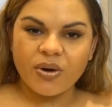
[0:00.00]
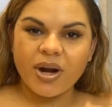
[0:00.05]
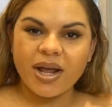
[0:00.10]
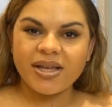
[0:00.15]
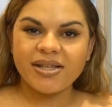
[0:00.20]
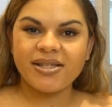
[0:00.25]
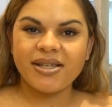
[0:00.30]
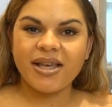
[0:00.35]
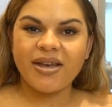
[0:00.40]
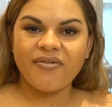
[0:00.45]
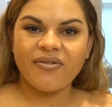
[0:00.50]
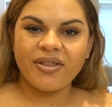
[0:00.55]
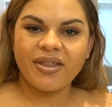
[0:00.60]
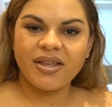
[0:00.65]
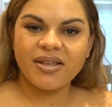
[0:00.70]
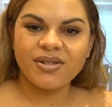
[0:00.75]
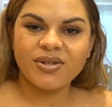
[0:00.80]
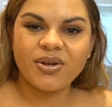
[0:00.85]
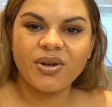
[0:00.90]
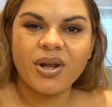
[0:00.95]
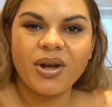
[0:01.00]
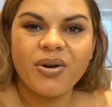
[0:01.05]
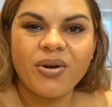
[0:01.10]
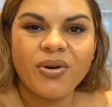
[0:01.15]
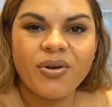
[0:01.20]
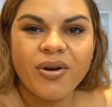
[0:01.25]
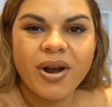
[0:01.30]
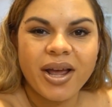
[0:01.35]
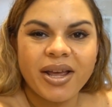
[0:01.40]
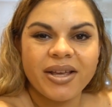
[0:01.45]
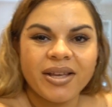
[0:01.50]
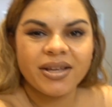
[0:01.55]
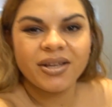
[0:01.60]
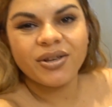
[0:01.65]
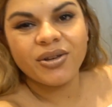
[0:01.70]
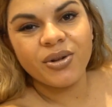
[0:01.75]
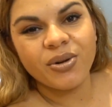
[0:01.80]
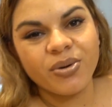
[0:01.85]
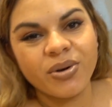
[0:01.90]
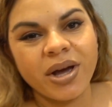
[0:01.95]
crazy, everything's gonna go right.
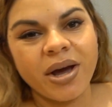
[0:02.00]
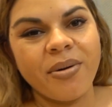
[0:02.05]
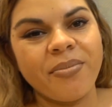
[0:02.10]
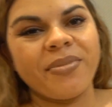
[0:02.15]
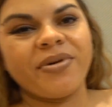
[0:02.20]
You look how